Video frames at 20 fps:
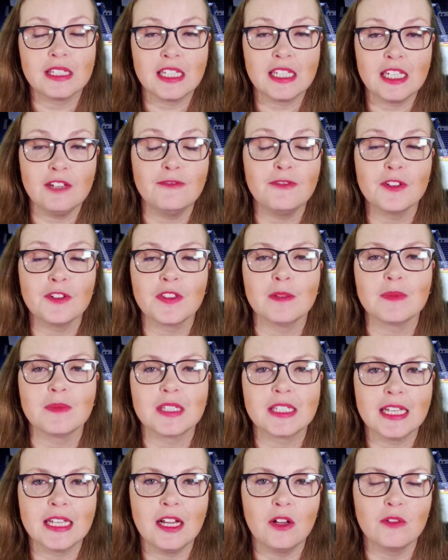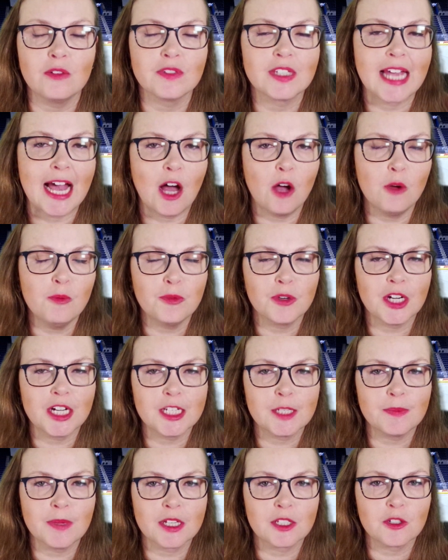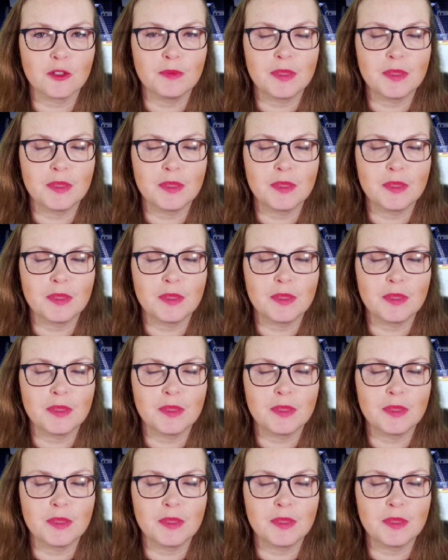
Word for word: see for themselves how prospects